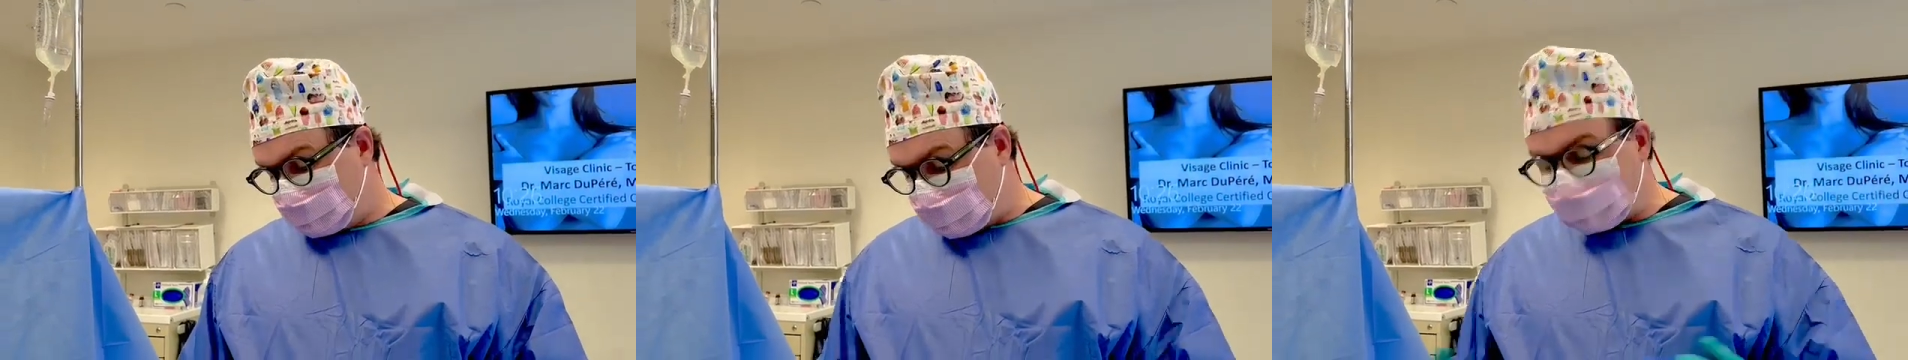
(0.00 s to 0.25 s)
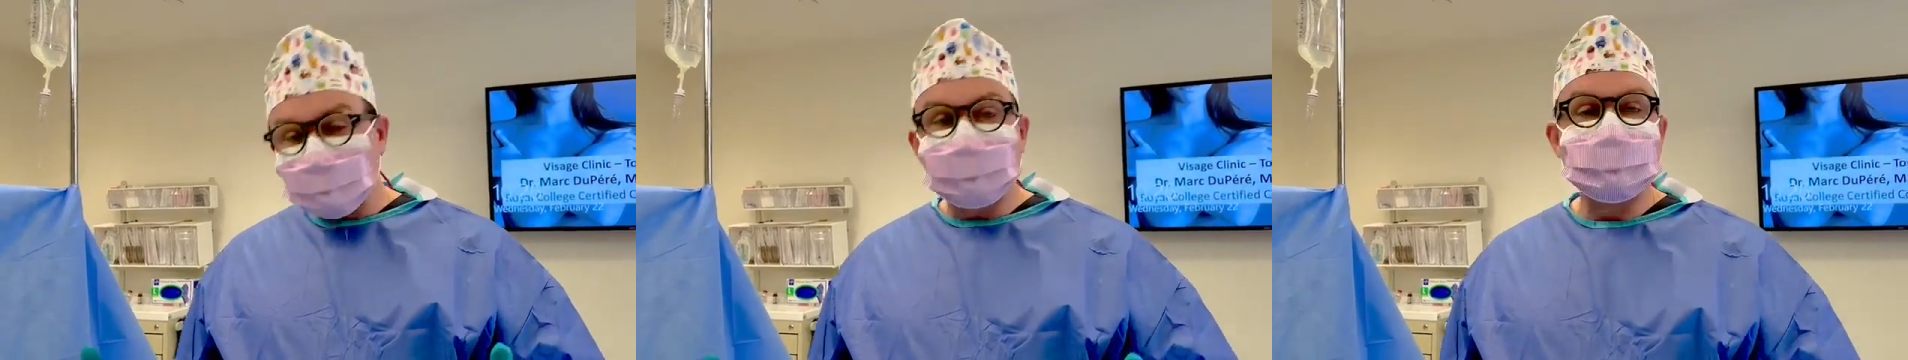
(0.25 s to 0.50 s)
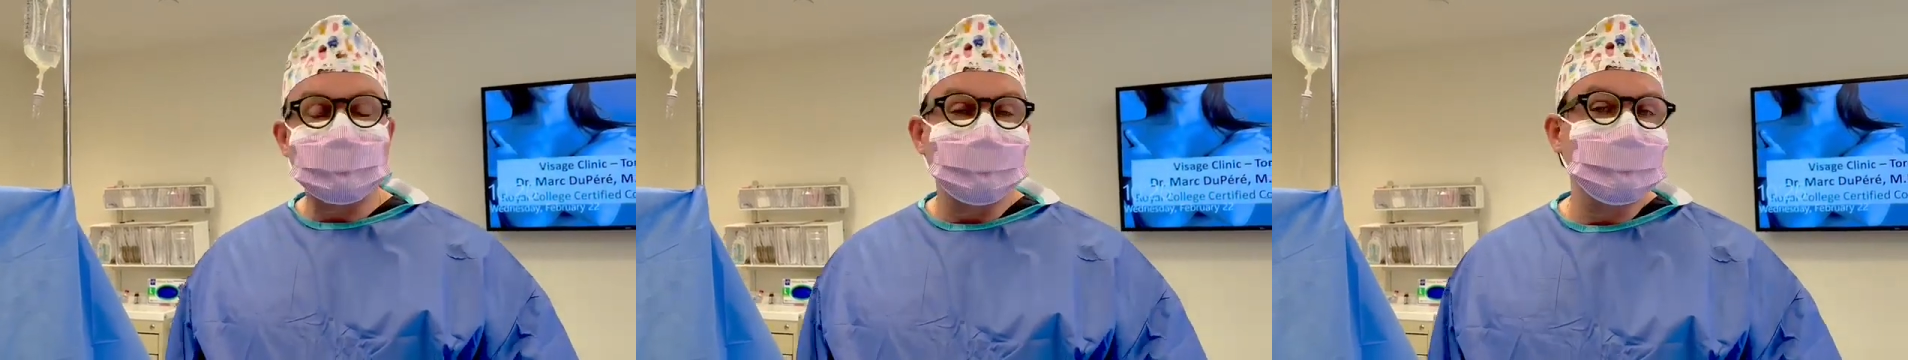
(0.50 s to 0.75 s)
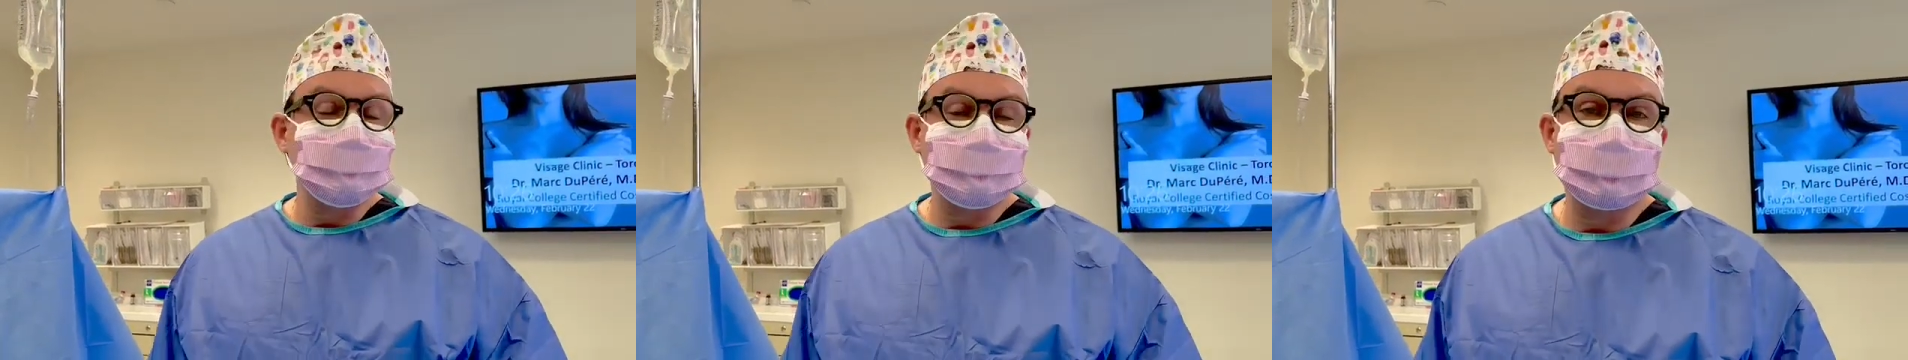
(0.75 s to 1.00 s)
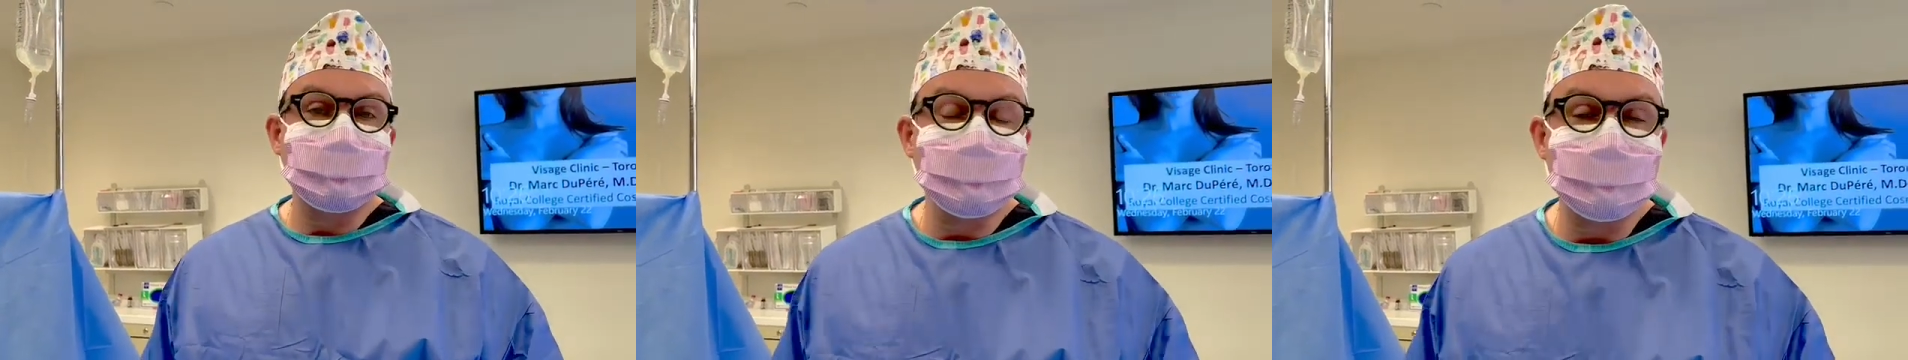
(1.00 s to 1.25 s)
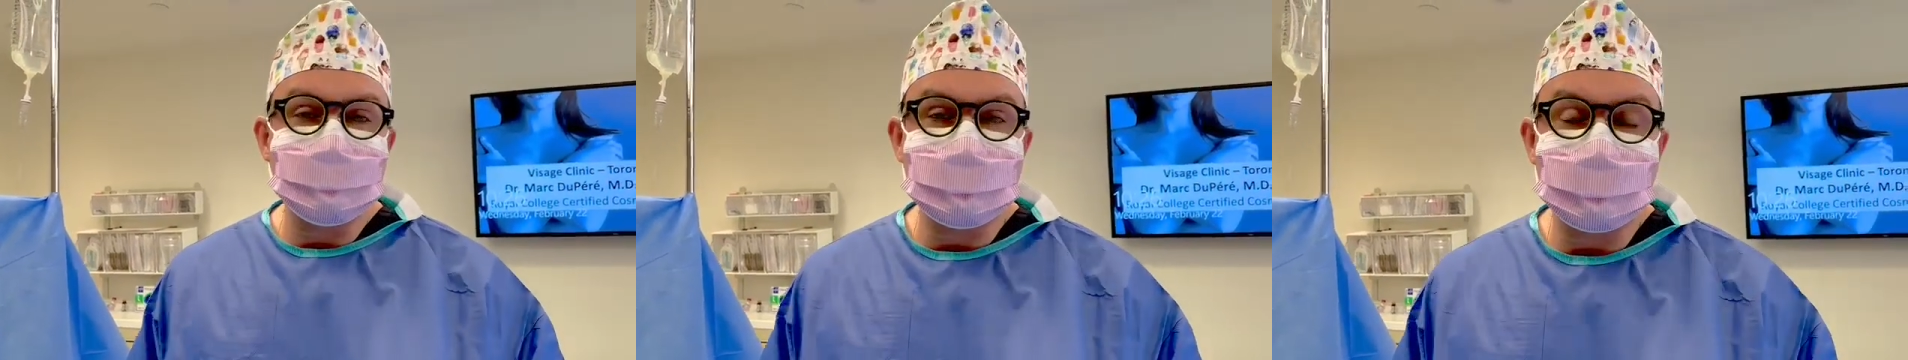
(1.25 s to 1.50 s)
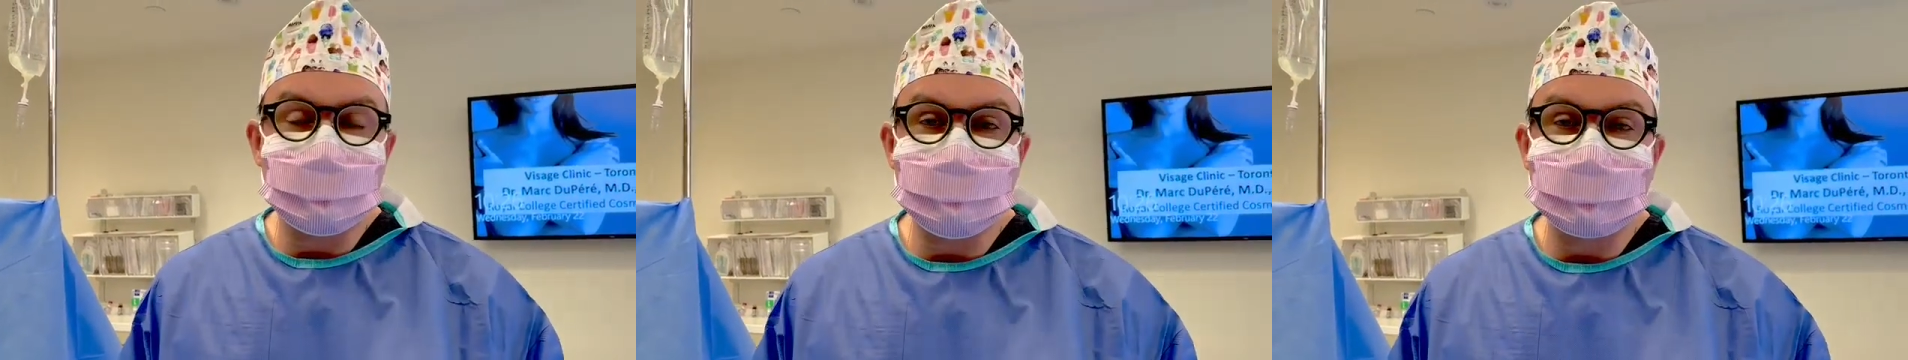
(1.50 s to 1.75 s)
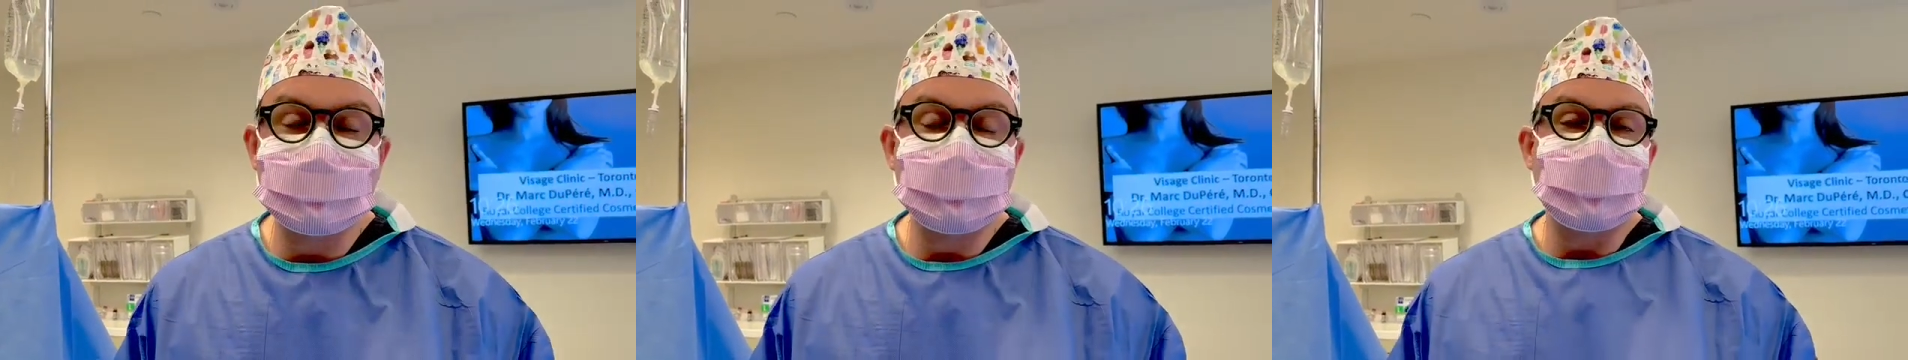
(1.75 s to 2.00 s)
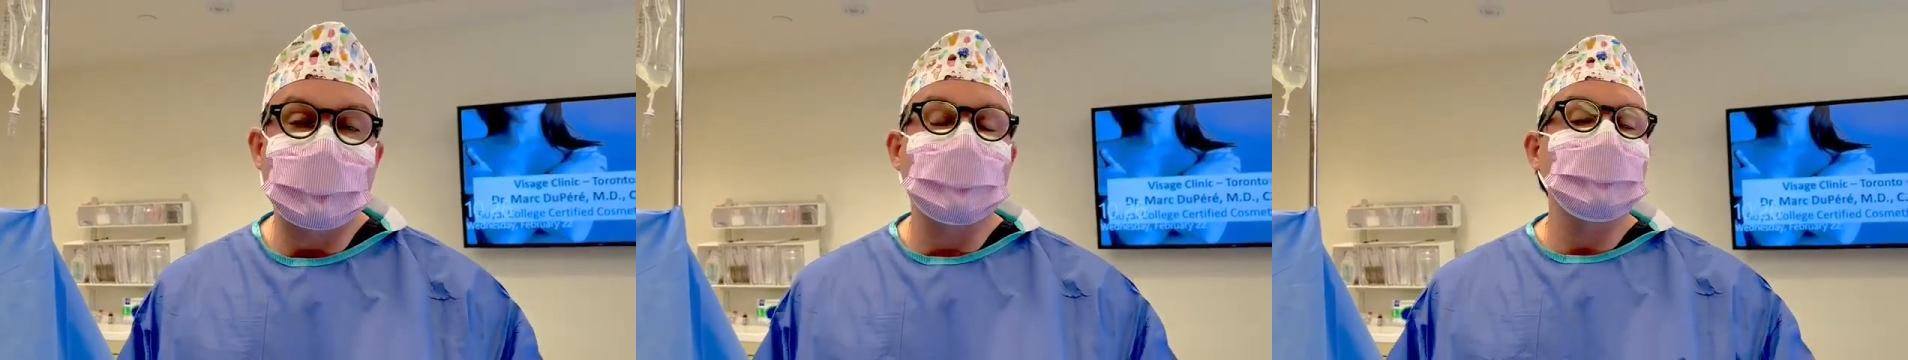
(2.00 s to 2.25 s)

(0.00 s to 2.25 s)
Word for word: chest masculinization surgery,